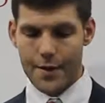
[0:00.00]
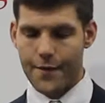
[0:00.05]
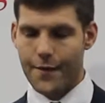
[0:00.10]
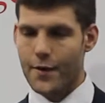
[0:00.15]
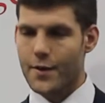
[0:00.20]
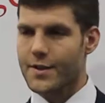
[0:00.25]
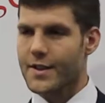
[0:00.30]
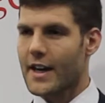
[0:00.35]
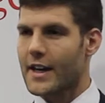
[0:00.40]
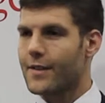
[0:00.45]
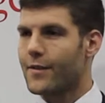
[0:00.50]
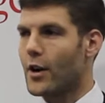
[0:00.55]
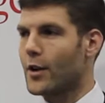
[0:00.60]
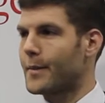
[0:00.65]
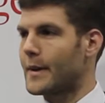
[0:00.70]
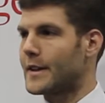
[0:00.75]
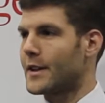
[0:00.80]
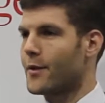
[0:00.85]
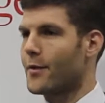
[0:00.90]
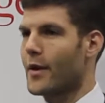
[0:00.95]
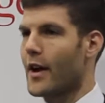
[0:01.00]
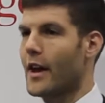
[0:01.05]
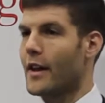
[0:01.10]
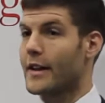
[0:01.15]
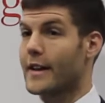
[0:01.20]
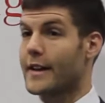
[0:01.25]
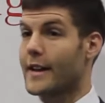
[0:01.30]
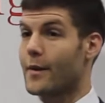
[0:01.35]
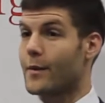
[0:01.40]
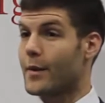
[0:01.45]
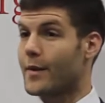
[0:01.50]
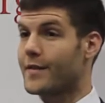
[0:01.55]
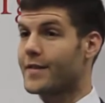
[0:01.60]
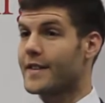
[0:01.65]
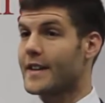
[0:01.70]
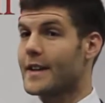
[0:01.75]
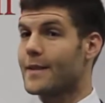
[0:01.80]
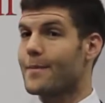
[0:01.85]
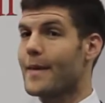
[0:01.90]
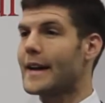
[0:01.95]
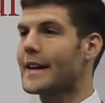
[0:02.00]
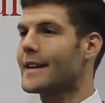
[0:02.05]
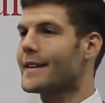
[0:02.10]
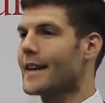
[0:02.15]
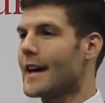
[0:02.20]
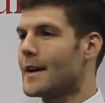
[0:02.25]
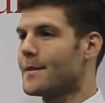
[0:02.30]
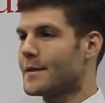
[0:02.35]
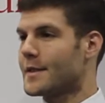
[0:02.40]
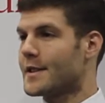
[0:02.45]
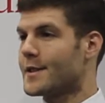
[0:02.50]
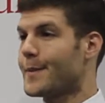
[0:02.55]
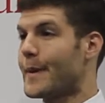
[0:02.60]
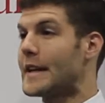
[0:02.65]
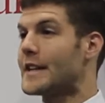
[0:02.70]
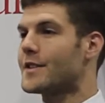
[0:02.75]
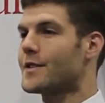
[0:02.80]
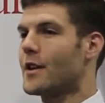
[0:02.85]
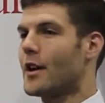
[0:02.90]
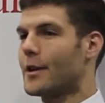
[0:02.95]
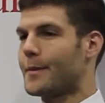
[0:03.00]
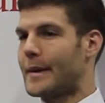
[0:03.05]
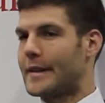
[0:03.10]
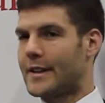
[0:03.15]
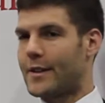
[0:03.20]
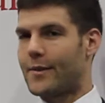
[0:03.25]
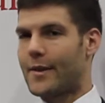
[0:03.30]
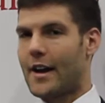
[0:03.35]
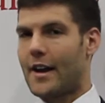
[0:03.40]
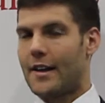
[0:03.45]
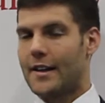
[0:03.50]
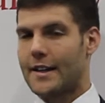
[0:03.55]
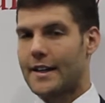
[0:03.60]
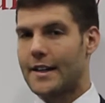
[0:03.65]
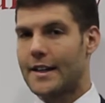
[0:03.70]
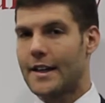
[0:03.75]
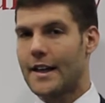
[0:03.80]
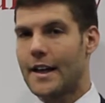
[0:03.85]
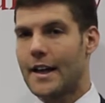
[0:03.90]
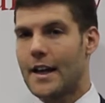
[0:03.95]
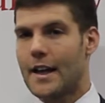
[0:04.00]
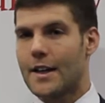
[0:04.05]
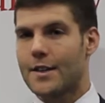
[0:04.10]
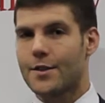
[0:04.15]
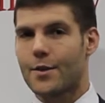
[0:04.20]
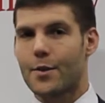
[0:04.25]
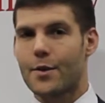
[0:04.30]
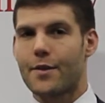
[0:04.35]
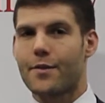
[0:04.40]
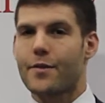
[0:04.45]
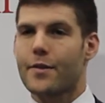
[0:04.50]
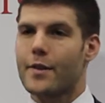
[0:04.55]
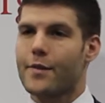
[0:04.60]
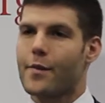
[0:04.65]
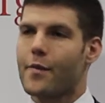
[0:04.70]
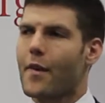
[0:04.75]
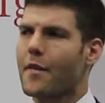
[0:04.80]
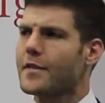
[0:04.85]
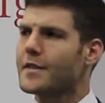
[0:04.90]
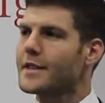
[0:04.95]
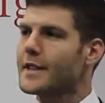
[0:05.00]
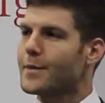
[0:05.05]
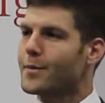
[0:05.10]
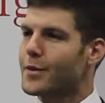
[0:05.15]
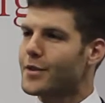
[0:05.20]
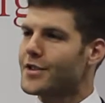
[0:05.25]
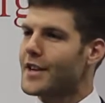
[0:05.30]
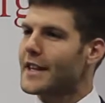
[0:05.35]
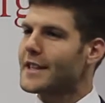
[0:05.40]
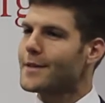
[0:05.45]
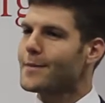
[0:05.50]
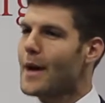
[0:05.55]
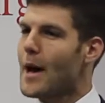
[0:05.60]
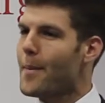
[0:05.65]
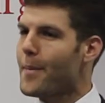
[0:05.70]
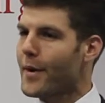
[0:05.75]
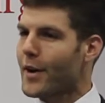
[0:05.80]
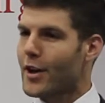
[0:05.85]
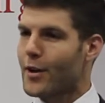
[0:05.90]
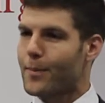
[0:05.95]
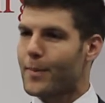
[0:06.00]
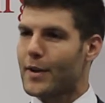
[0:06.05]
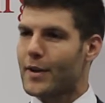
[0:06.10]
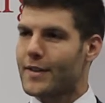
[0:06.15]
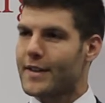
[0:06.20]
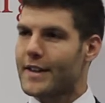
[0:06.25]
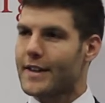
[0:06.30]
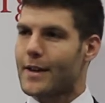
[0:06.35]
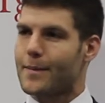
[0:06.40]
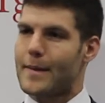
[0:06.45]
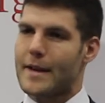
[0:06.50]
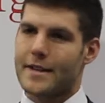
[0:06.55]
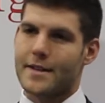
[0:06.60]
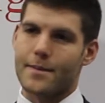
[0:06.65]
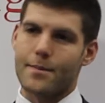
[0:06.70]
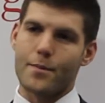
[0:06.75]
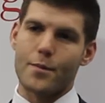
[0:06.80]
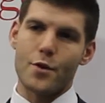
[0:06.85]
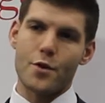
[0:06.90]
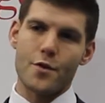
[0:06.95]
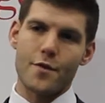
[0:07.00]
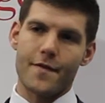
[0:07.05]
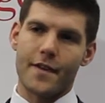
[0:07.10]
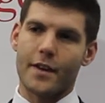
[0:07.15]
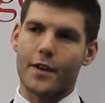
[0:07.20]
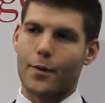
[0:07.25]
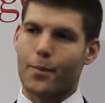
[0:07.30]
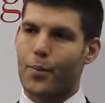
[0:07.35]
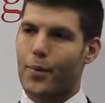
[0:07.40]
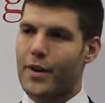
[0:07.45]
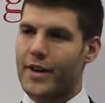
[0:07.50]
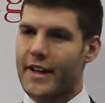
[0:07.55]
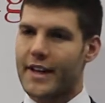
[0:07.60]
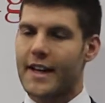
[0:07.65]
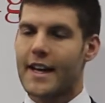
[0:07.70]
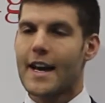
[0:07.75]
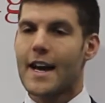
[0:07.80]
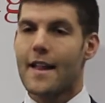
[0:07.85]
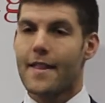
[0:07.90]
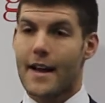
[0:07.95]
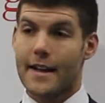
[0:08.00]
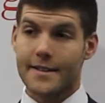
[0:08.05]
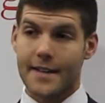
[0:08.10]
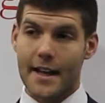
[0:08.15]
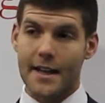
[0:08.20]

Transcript: the first kind of augmented reality that we've seen many times is spatial augmented reality. So, you've, if you've ever seen projection mapping on a building that makes it move and look pretty, that's